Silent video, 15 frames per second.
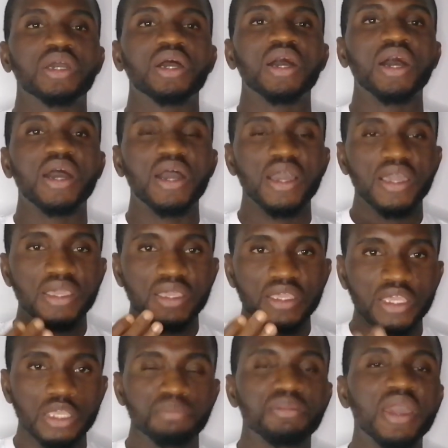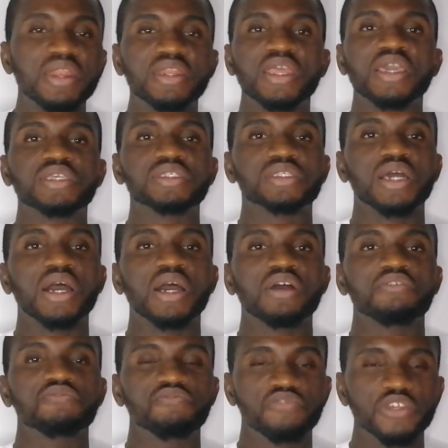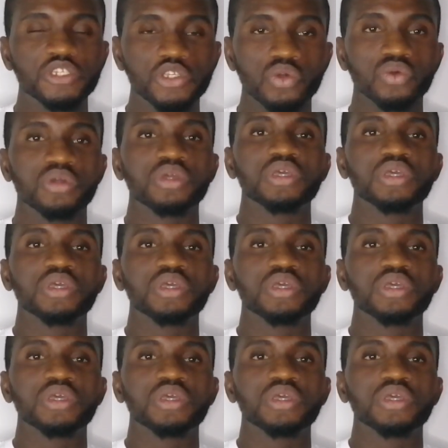uh, in my next uh, video.